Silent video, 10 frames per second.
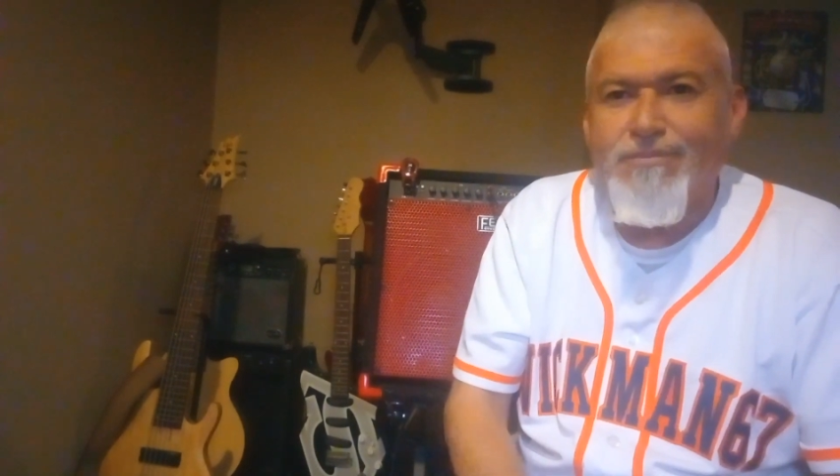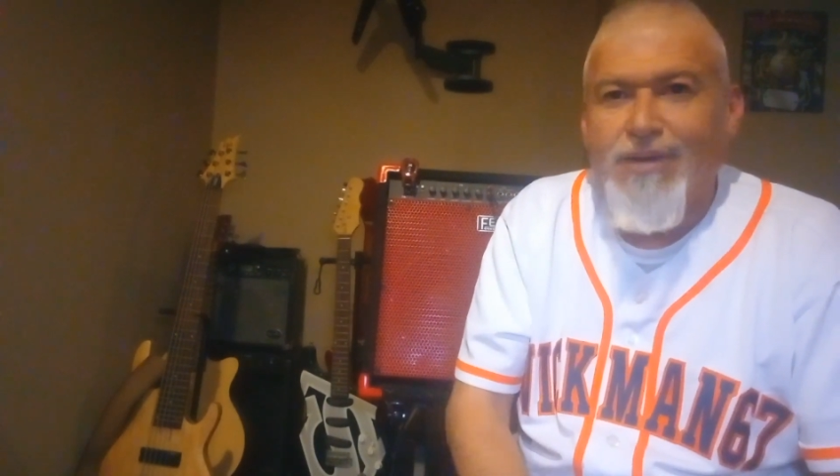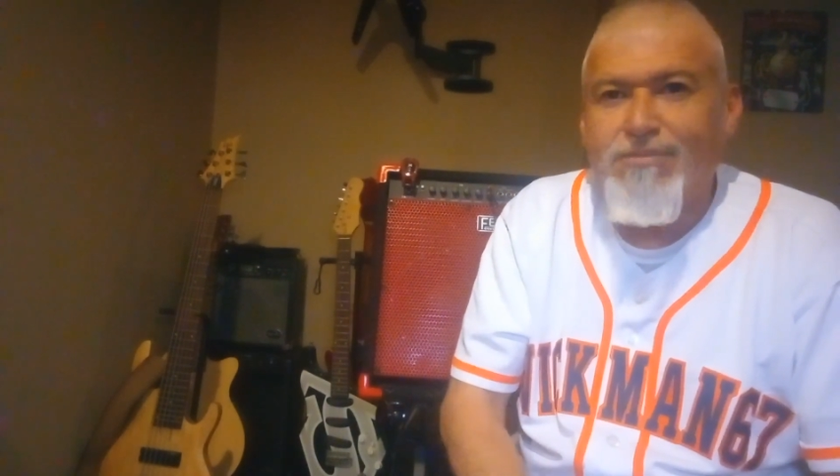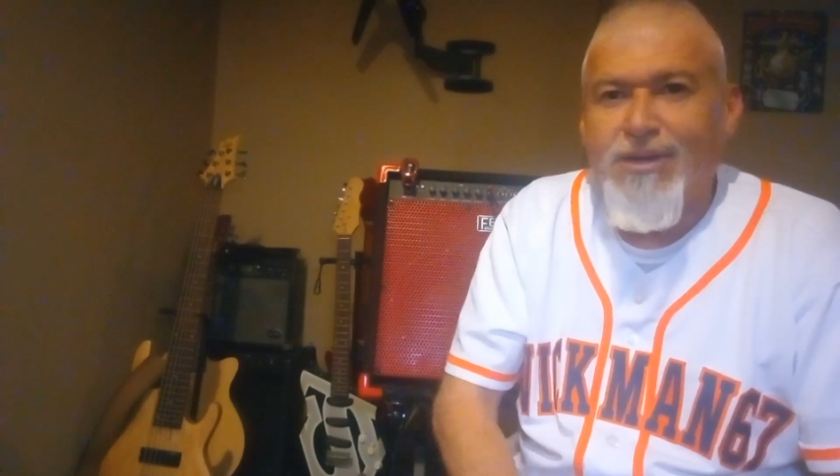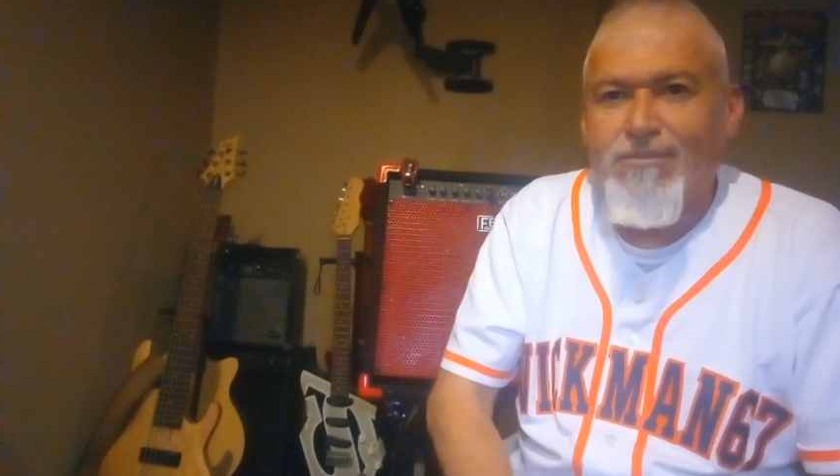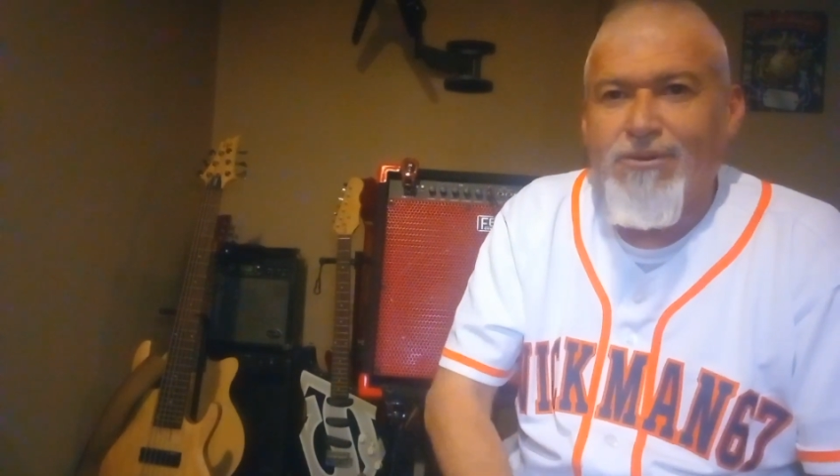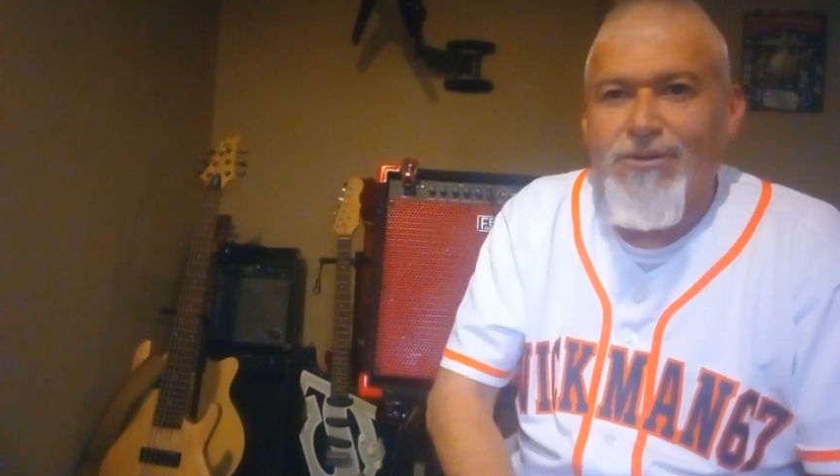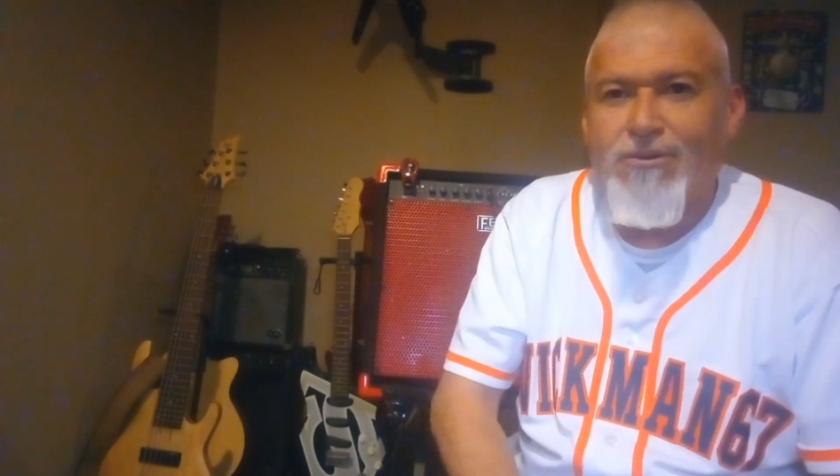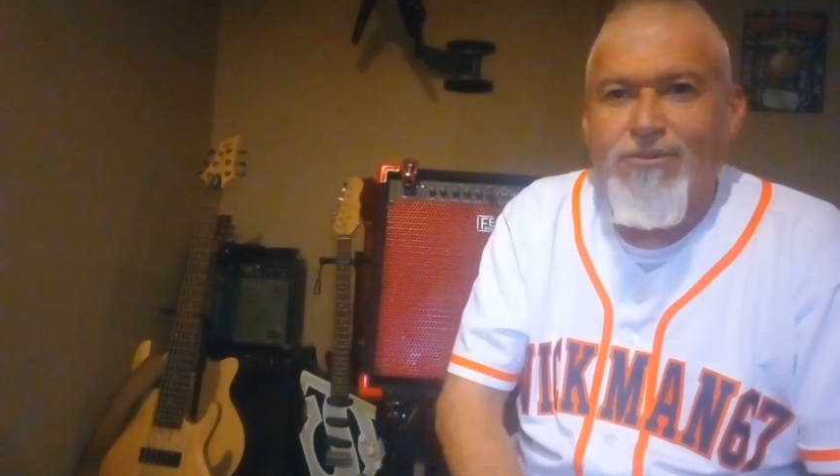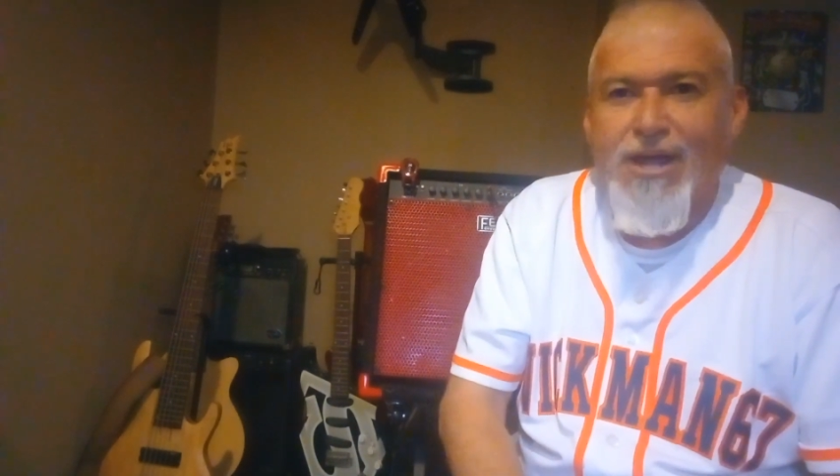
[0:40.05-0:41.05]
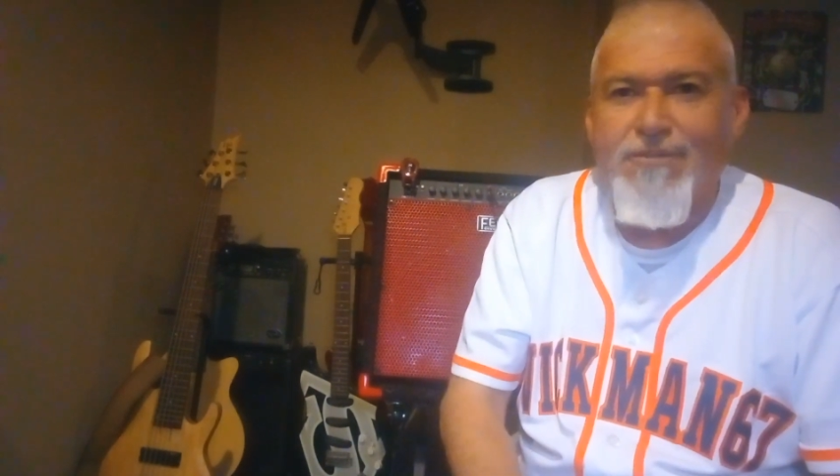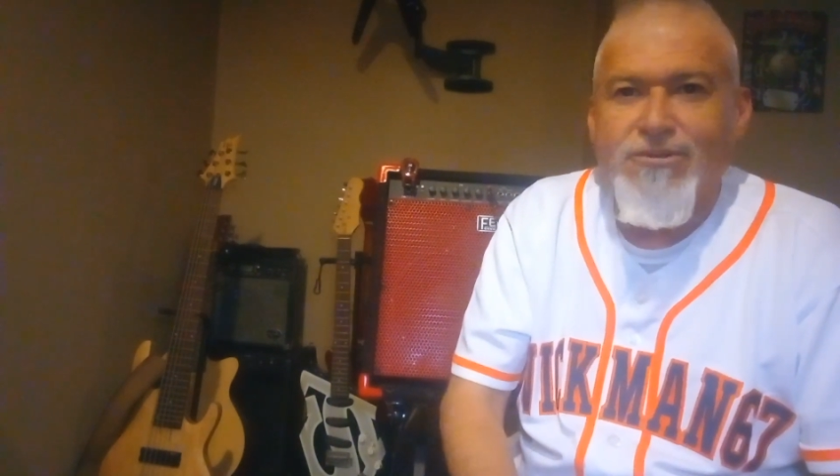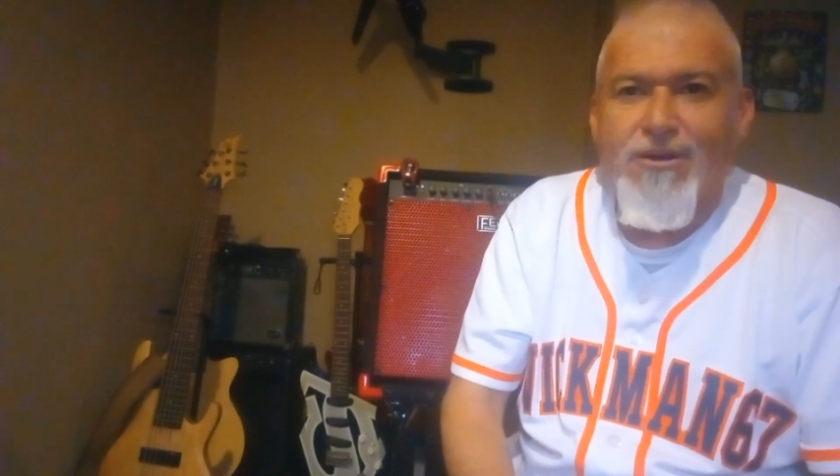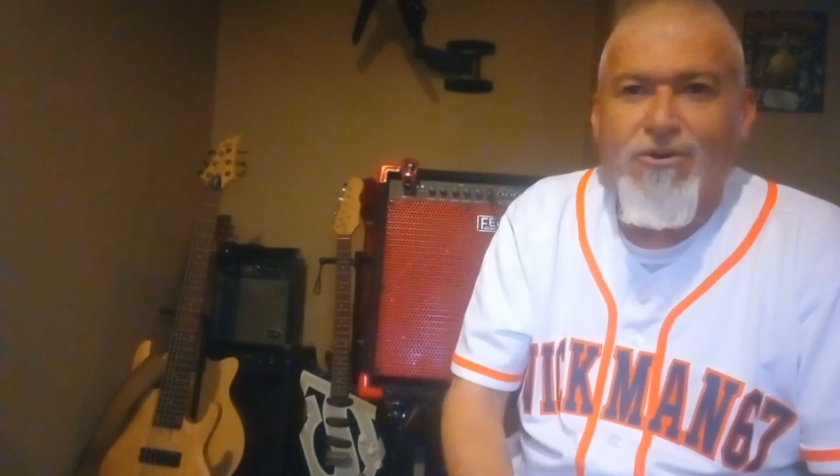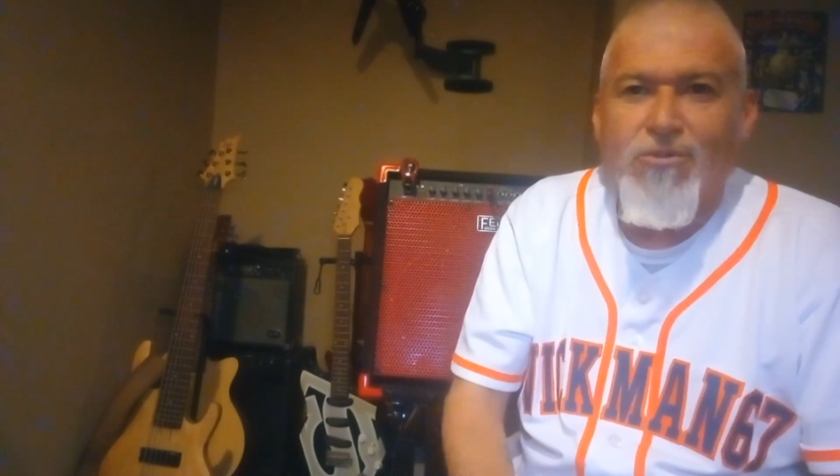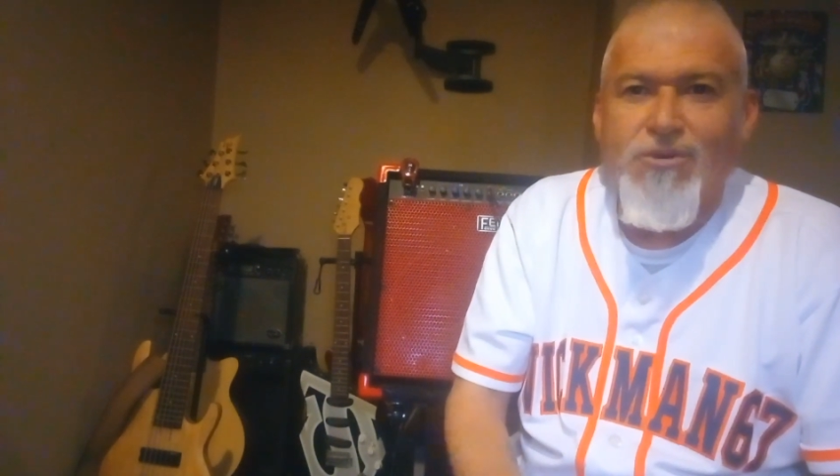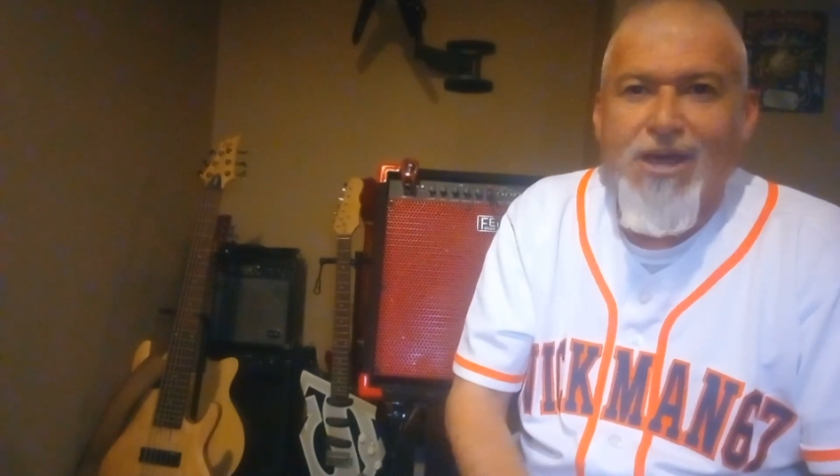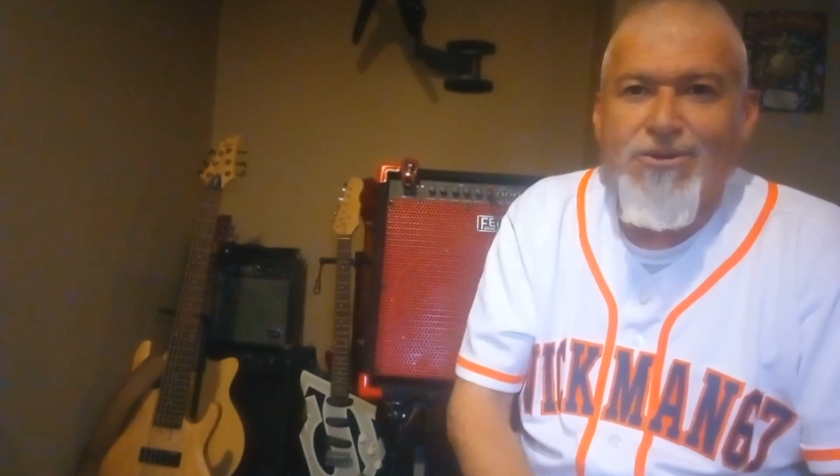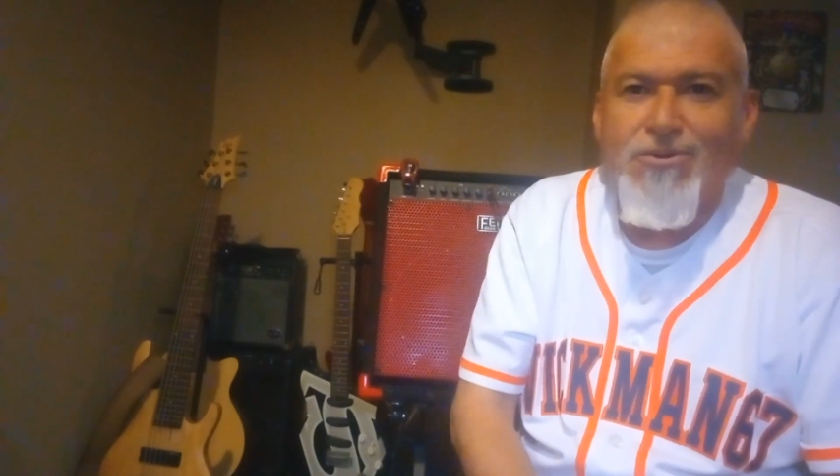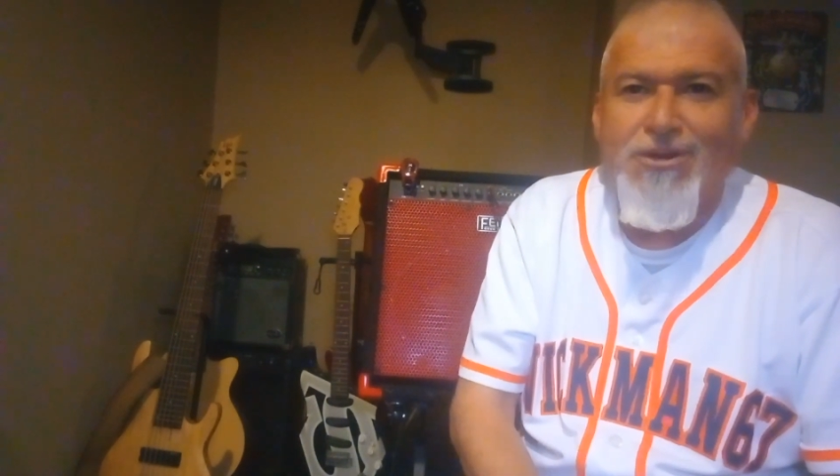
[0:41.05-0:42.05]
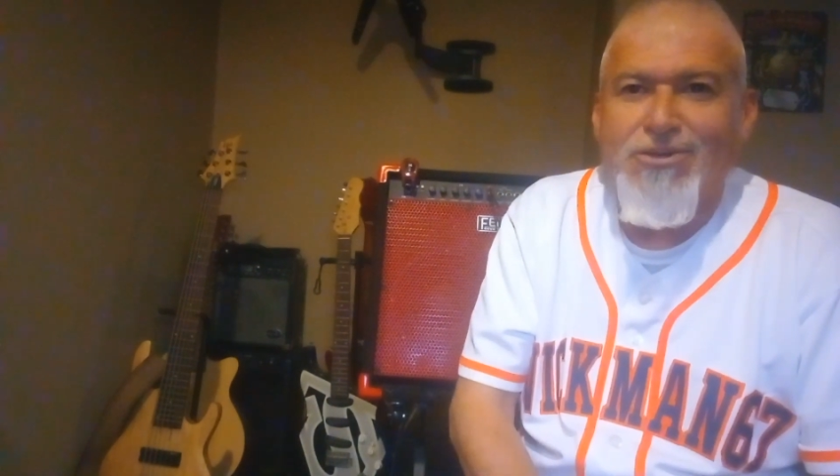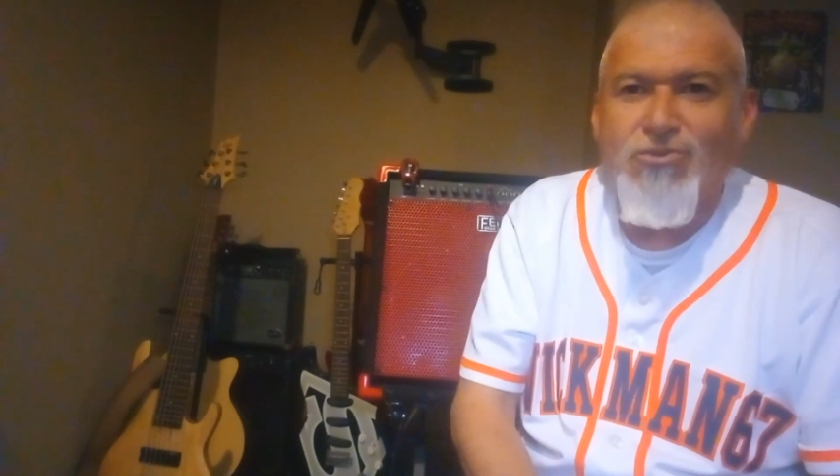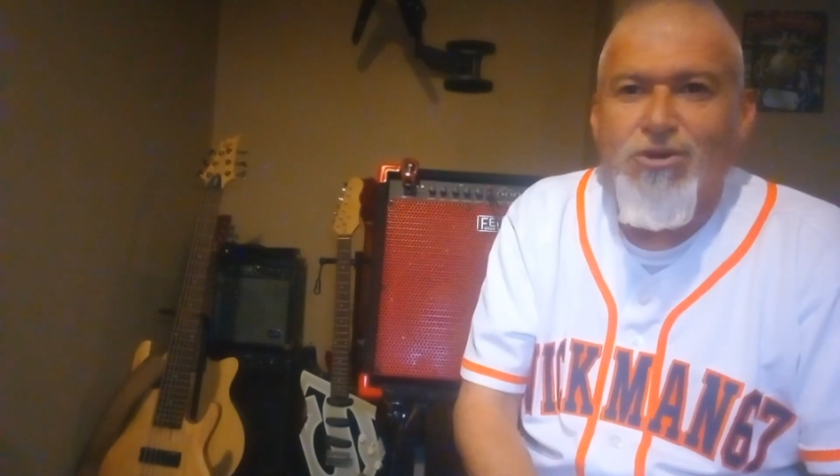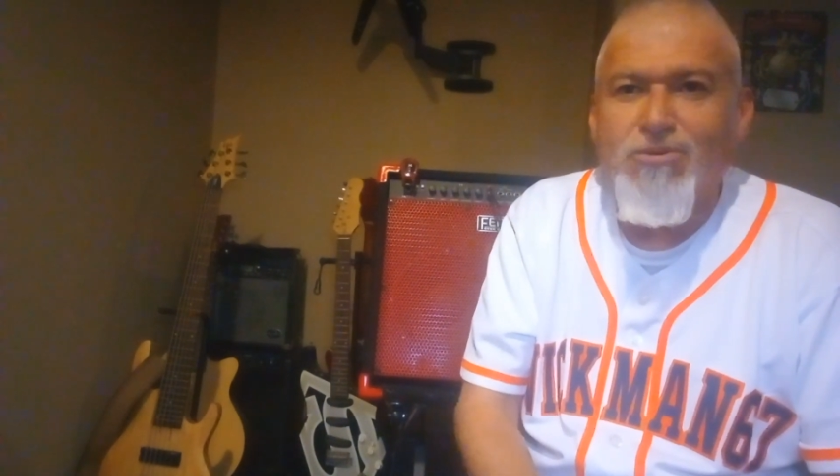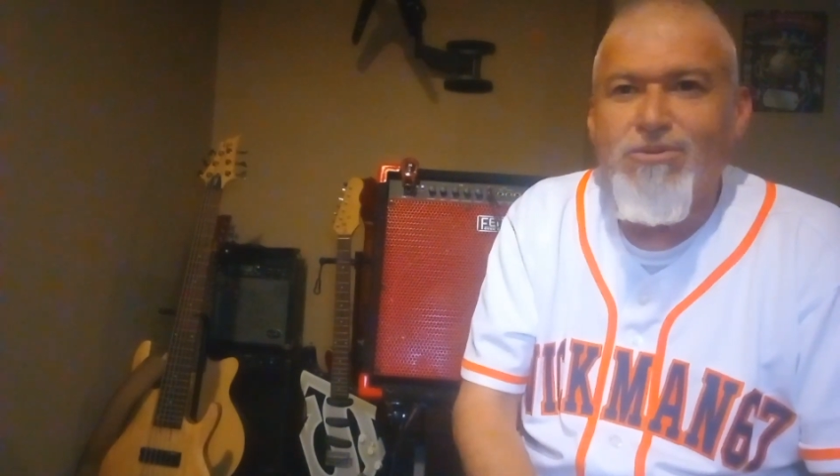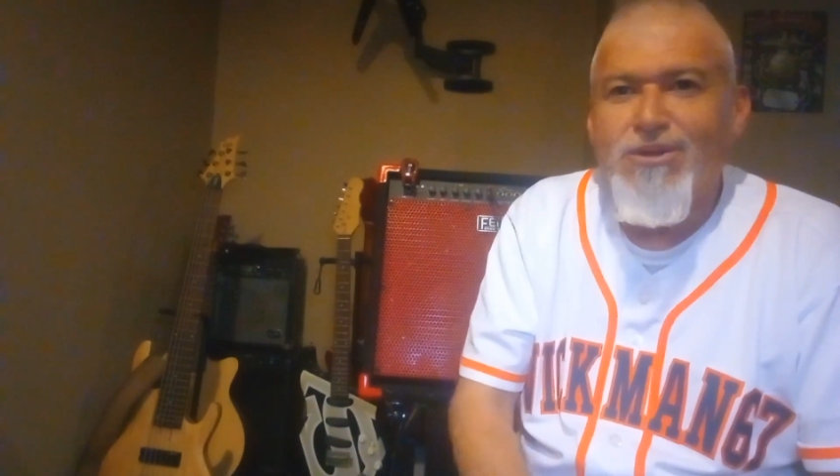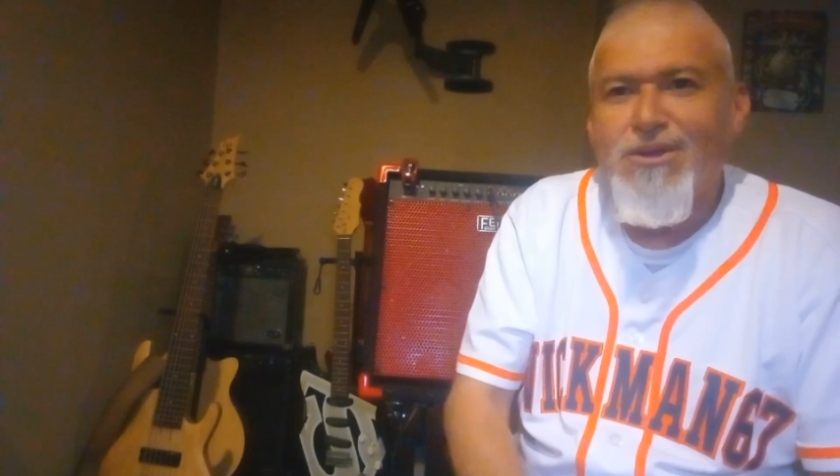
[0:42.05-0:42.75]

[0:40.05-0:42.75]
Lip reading: maybe upload the whole damn song. Hope you guys don't get in trouble.